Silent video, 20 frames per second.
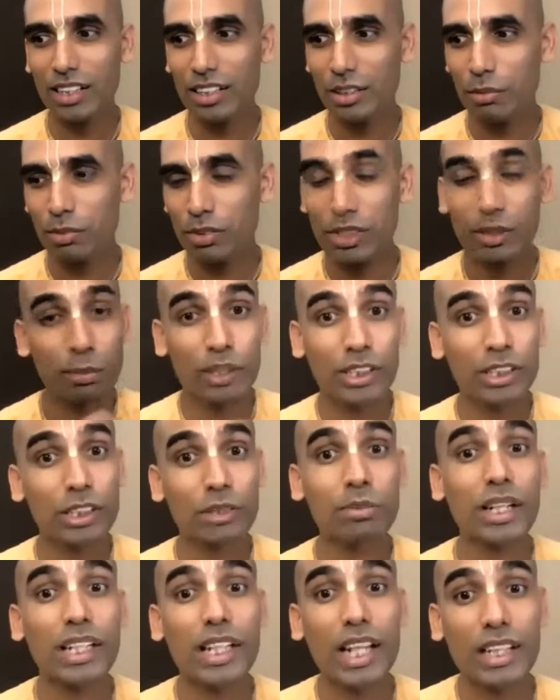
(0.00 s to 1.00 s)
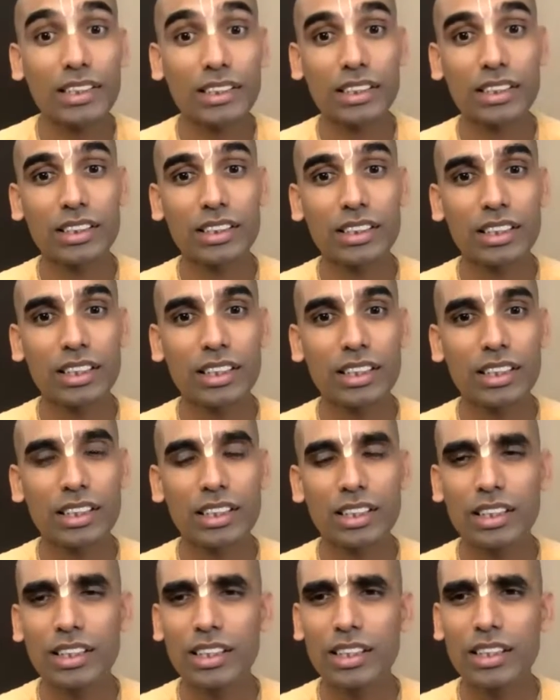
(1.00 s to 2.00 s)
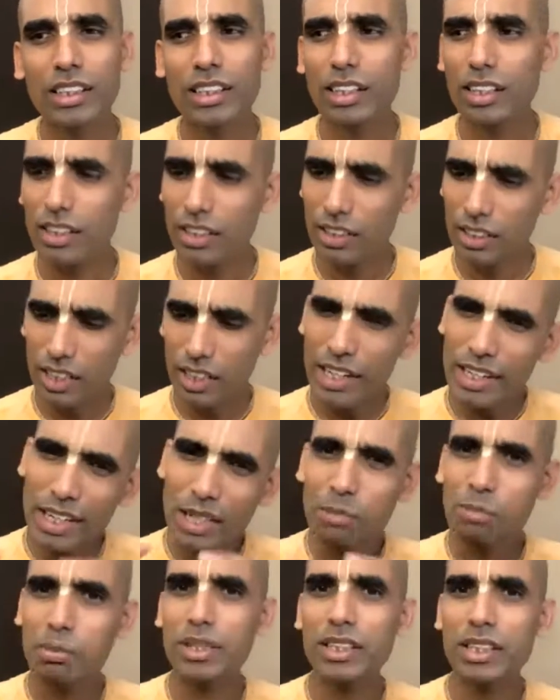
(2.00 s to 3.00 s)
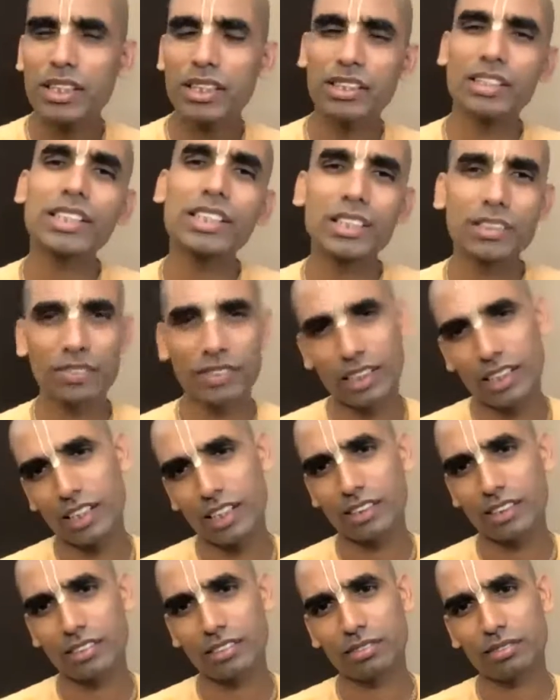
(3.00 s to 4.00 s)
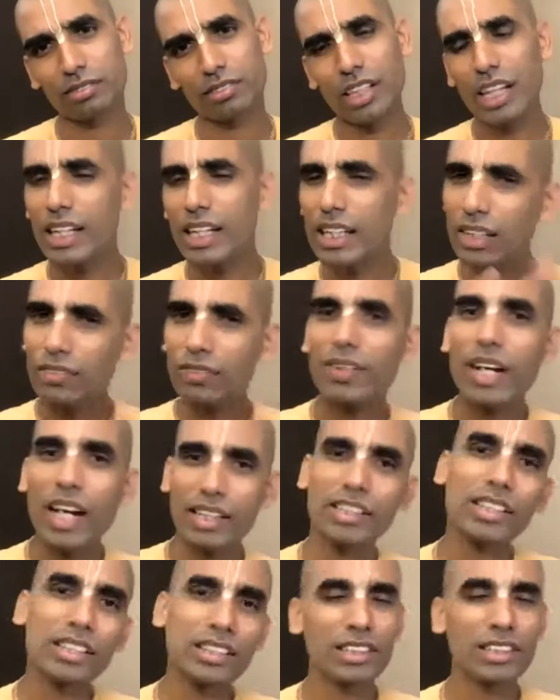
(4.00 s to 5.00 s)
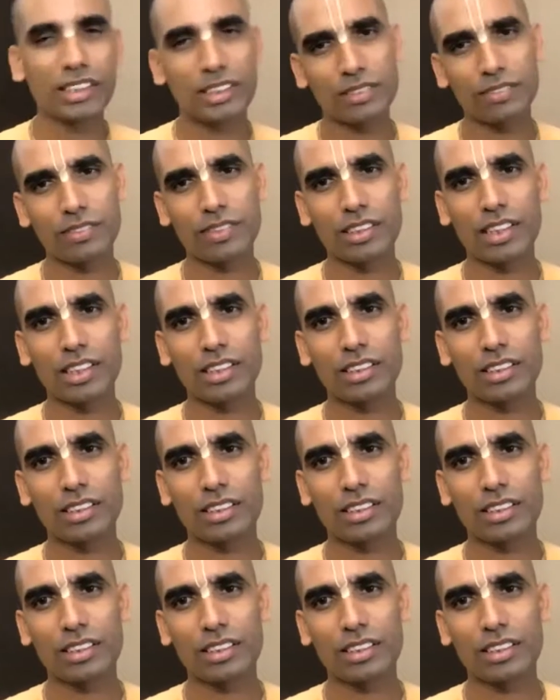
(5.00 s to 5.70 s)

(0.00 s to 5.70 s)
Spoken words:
Parikshit Maharaj asked, any mother in this world, any father in this world,